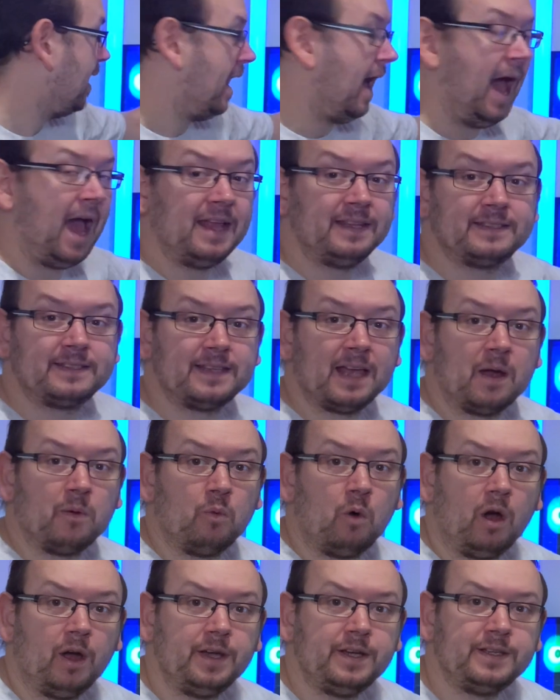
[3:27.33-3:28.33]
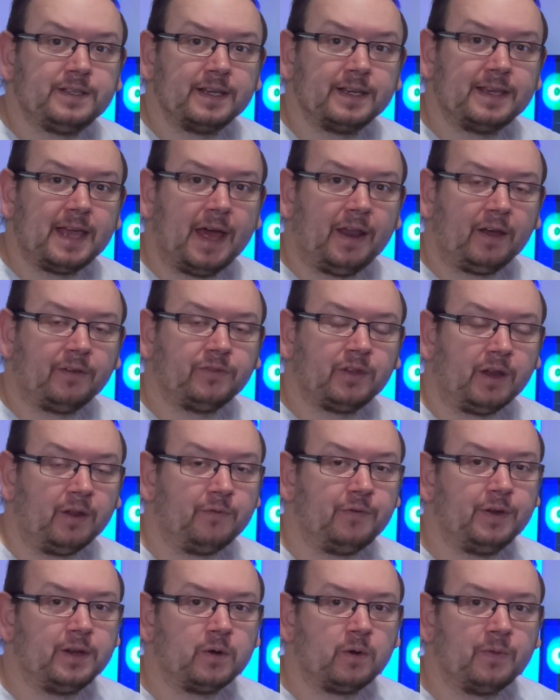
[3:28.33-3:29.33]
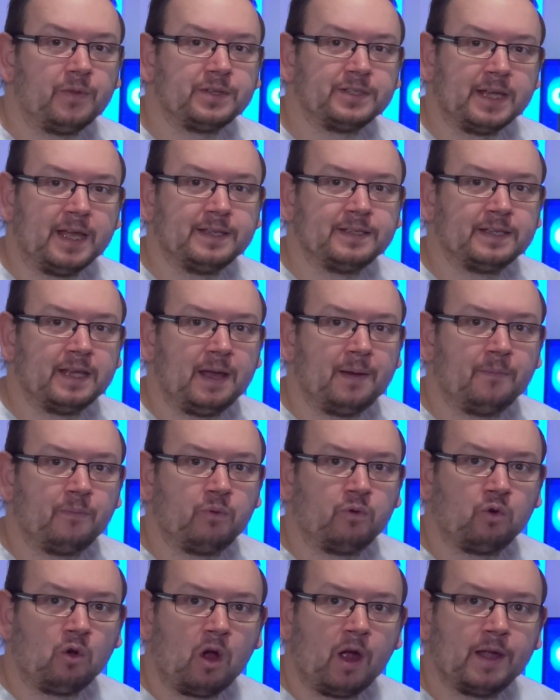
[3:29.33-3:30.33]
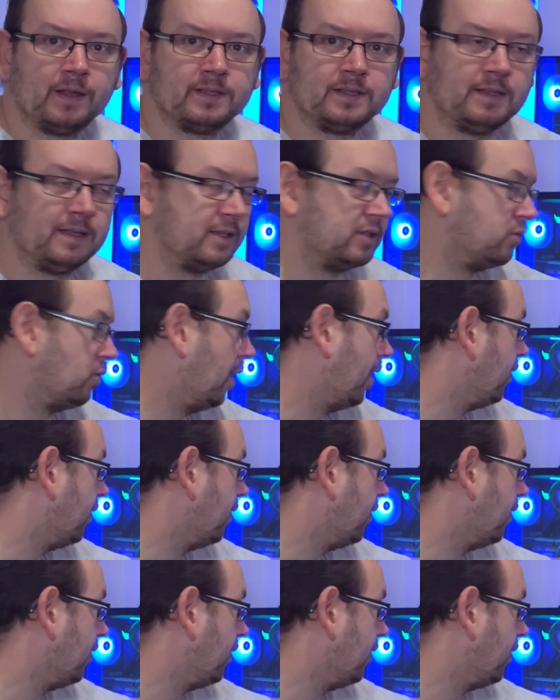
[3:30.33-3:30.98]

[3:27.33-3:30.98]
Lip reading: Headset wise, again, I've done a video on this headset prior to this one,